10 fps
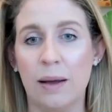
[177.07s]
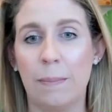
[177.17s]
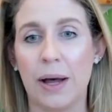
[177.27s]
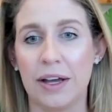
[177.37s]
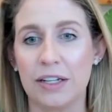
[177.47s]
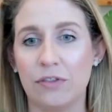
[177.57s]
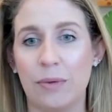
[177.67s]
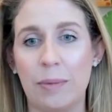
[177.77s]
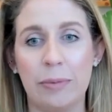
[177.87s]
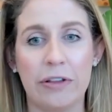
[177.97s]
But
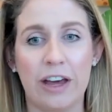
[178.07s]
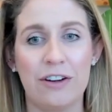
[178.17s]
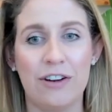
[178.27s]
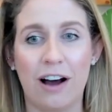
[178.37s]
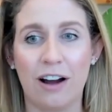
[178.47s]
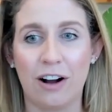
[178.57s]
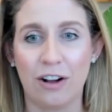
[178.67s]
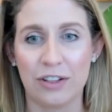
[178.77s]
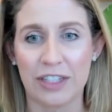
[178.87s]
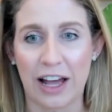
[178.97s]
remember that not
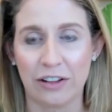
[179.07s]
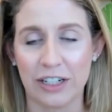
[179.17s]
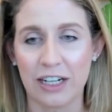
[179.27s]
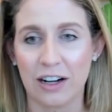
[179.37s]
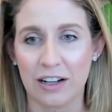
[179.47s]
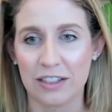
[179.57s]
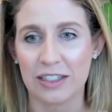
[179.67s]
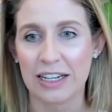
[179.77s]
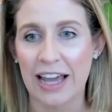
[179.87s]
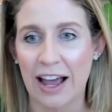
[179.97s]
all salary
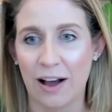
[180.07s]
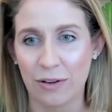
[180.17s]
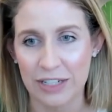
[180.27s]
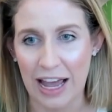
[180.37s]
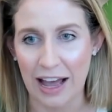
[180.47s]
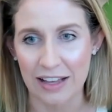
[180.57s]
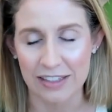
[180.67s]
costs count as